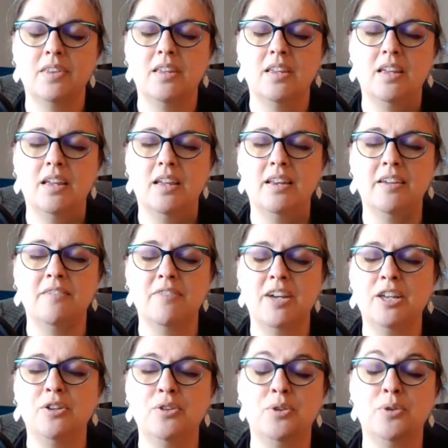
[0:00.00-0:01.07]
And I invite
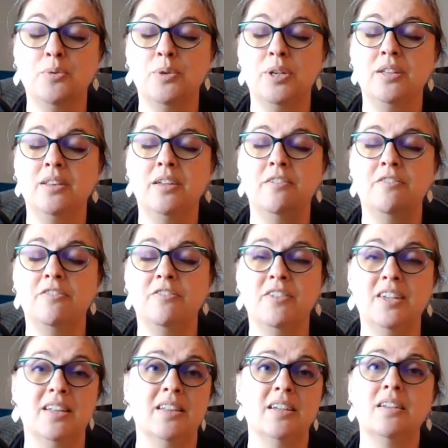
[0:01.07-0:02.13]
you to really
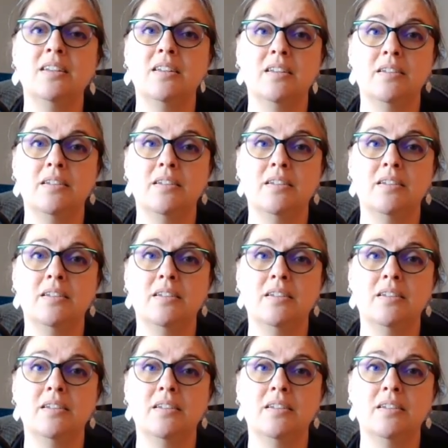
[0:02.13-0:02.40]
feel it.